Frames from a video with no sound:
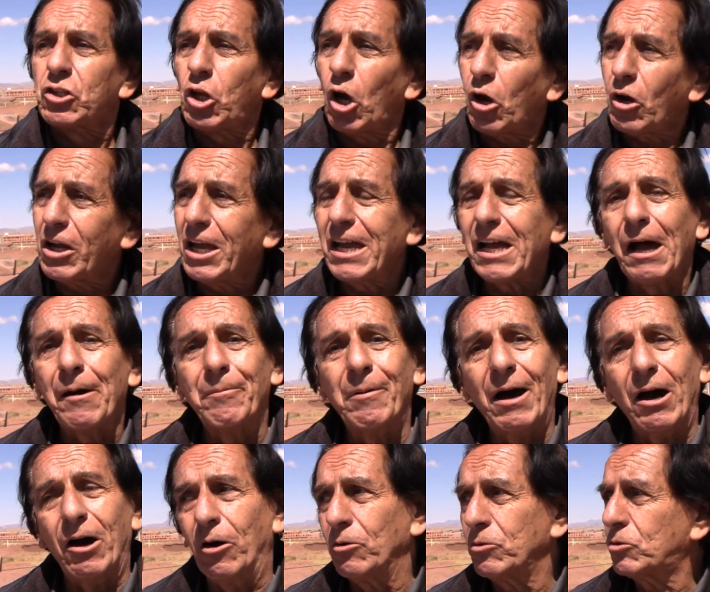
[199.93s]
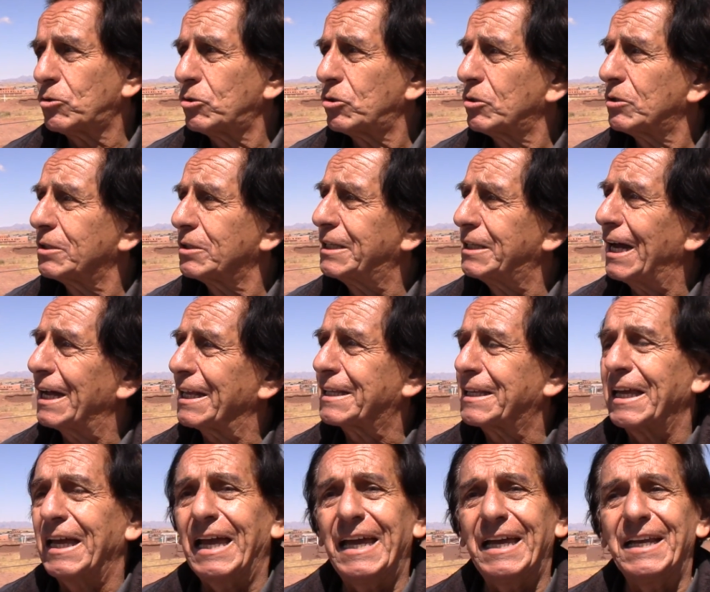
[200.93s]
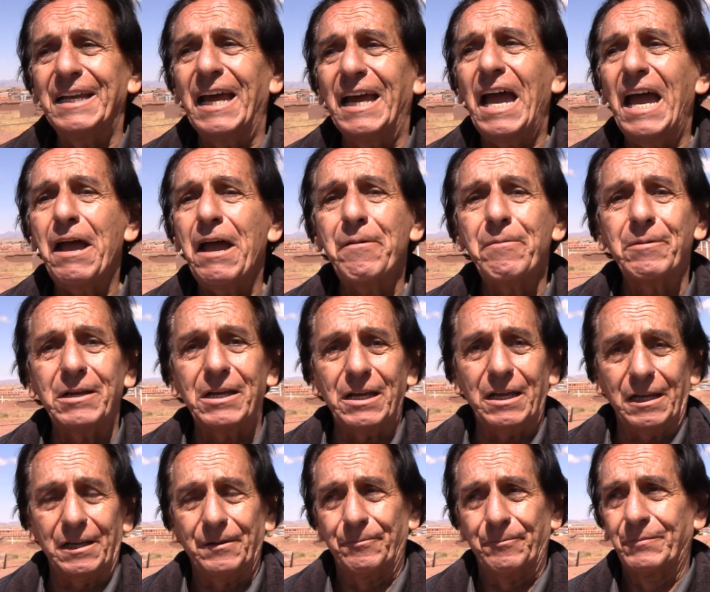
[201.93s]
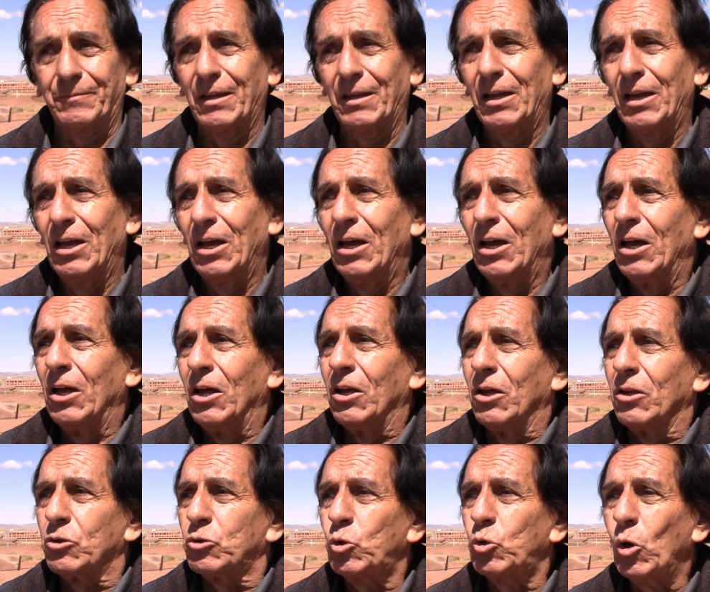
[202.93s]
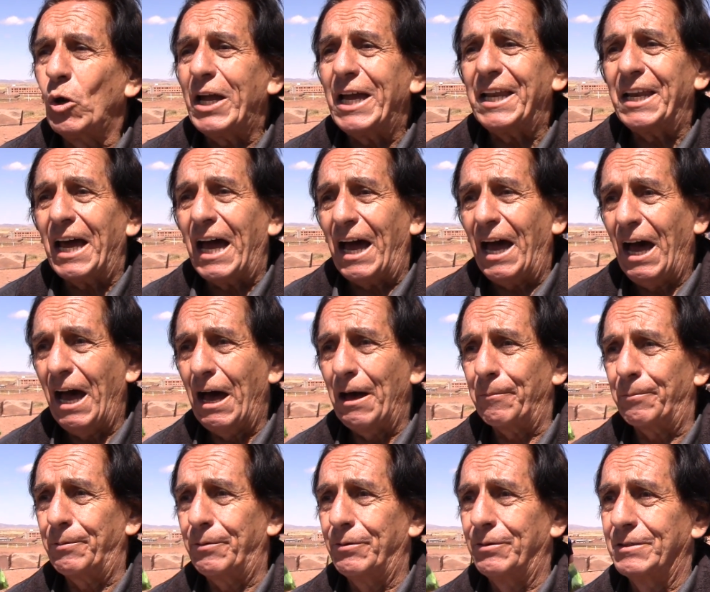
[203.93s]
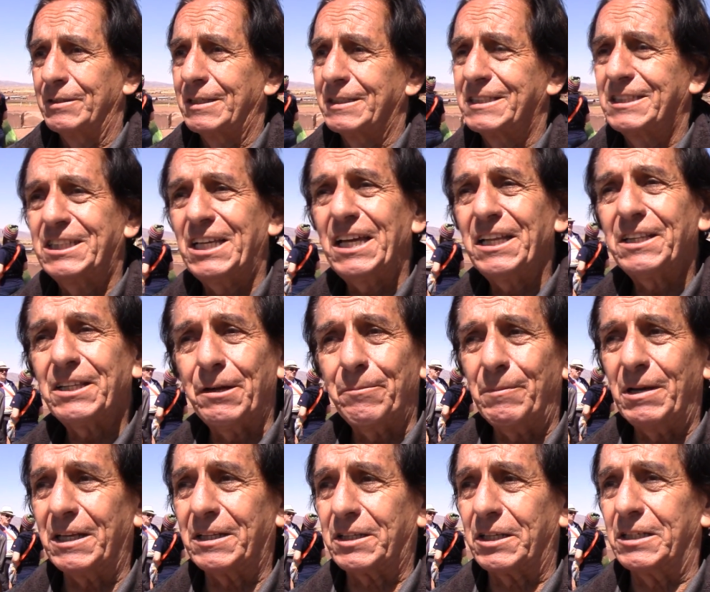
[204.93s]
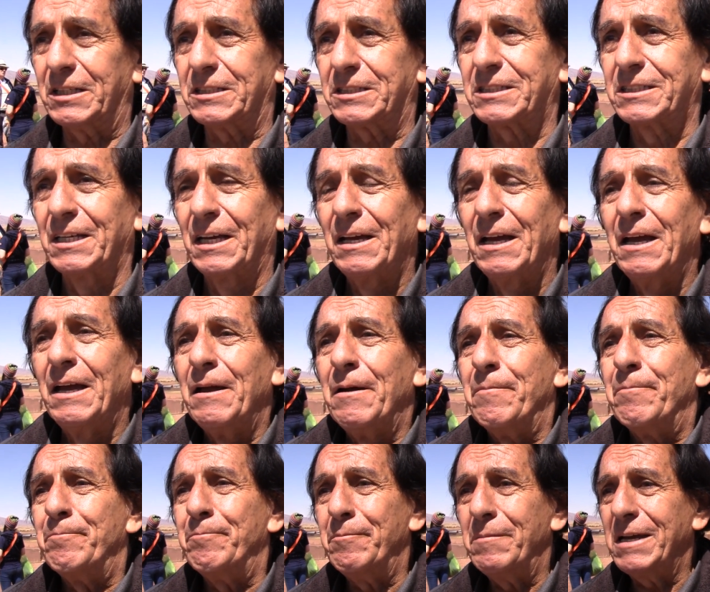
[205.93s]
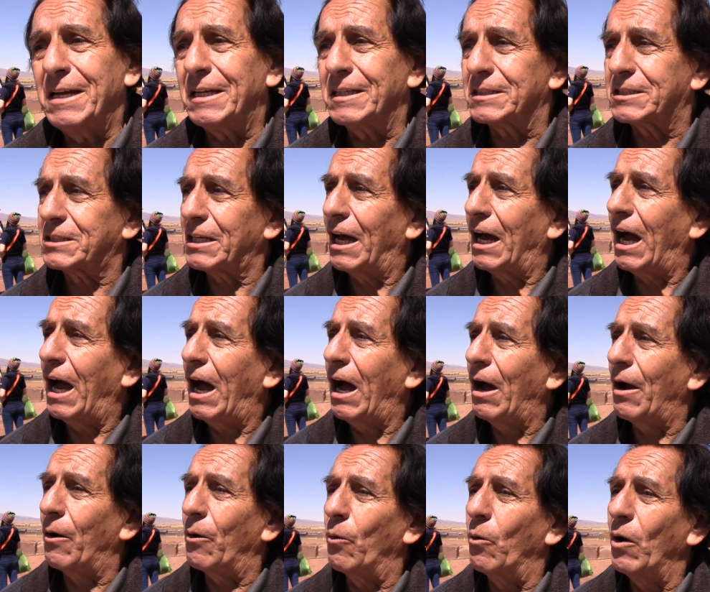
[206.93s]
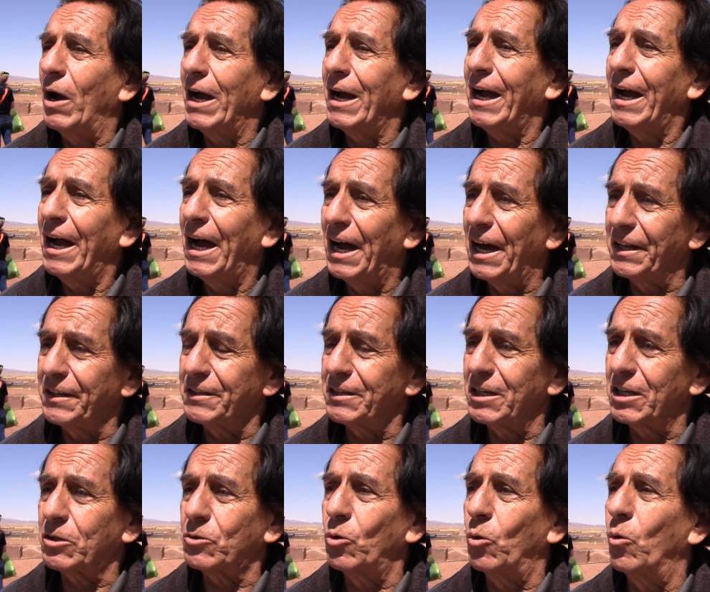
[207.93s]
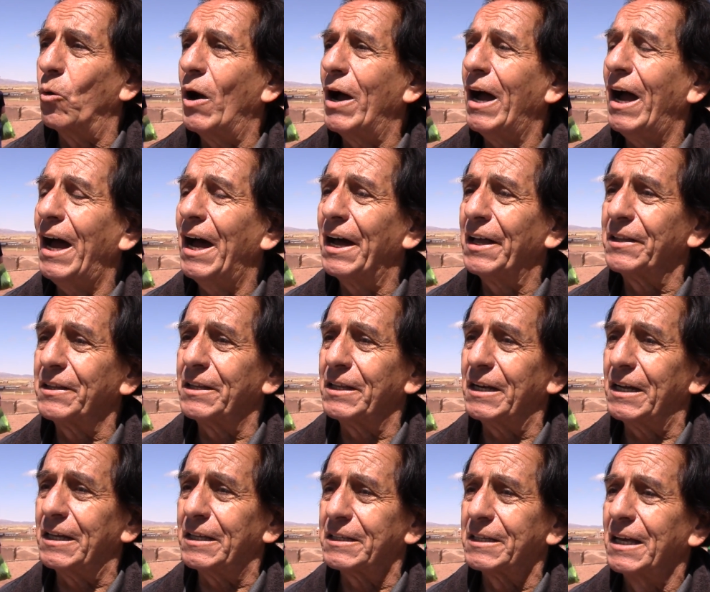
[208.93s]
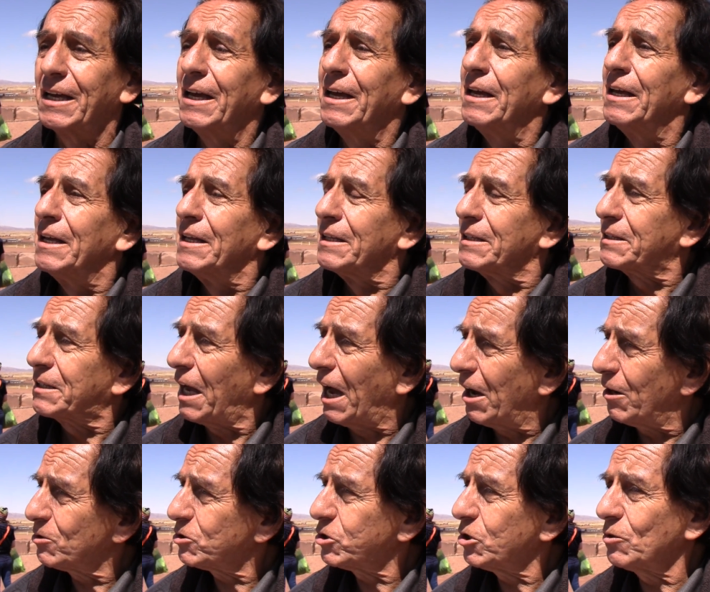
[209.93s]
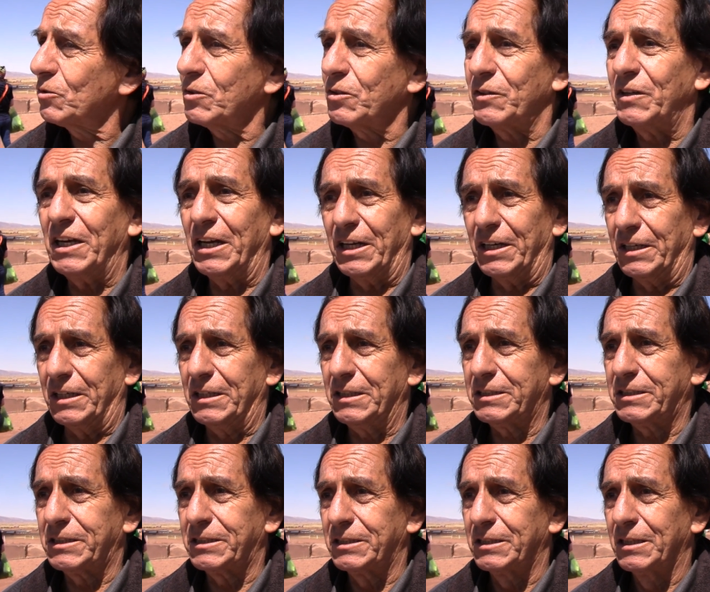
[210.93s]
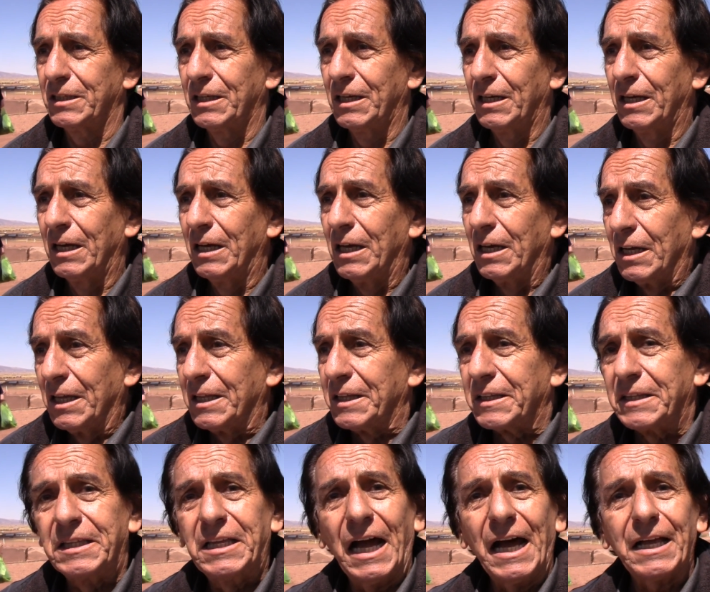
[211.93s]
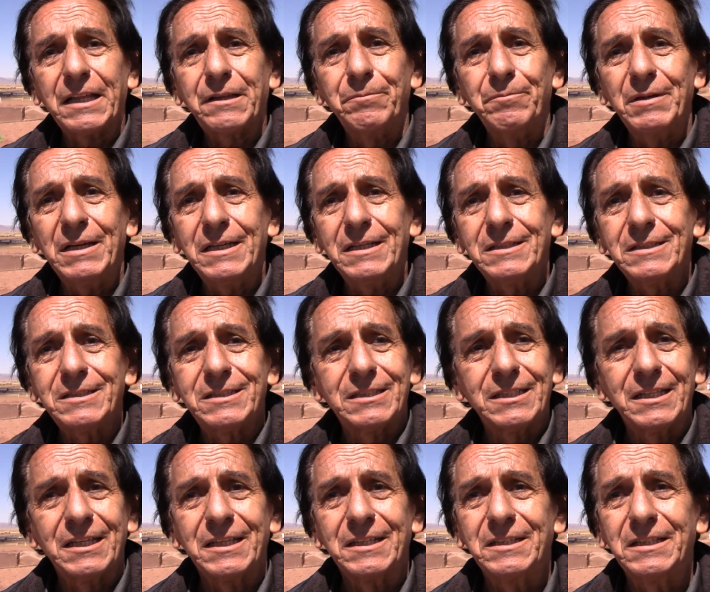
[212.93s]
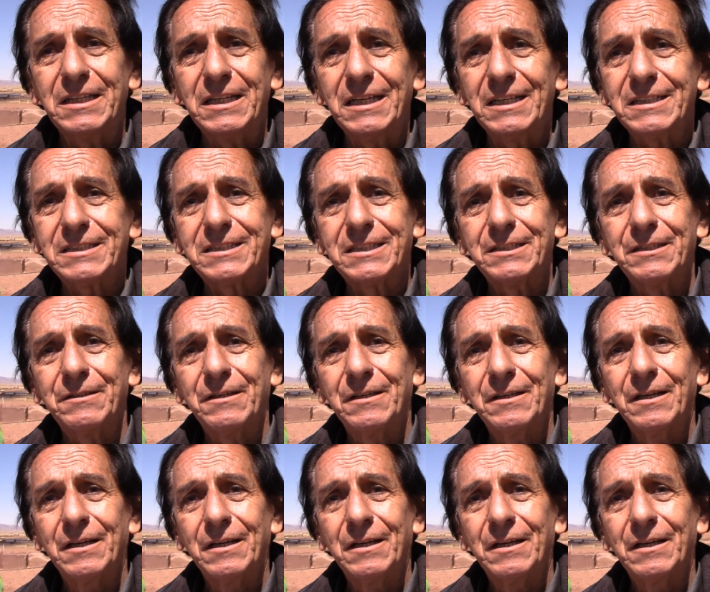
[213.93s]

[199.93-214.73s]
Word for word: Talking about that in every two and a half centimeters means uh, one hundred to one hundred thousand years, that means this